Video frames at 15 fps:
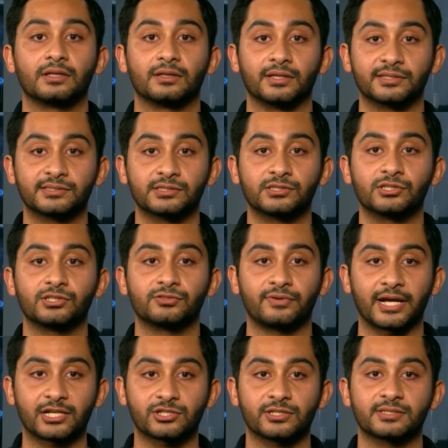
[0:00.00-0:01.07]
Listen to
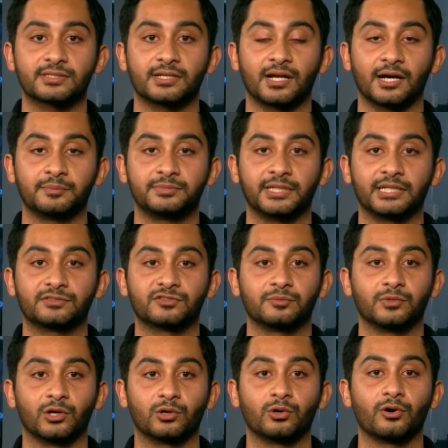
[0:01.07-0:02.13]
directions and updates from
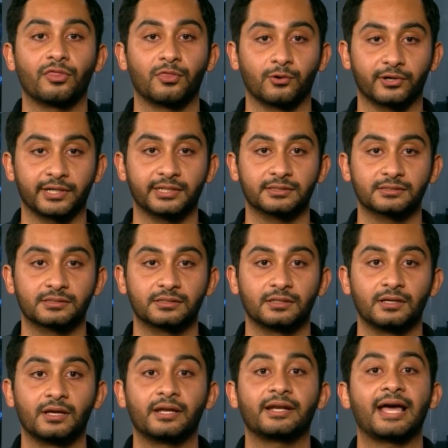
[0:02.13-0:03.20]
local authorities,
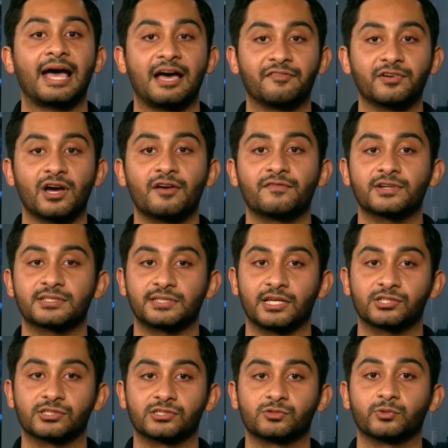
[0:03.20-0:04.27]
and have
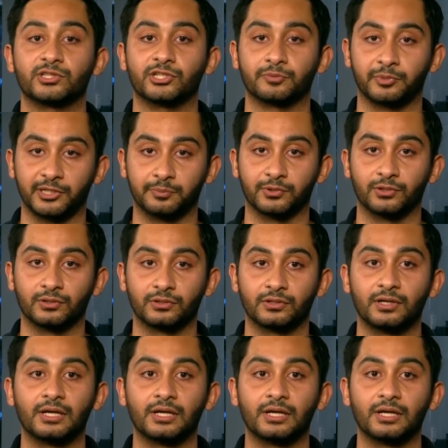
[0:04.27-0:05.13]
conversations with your people.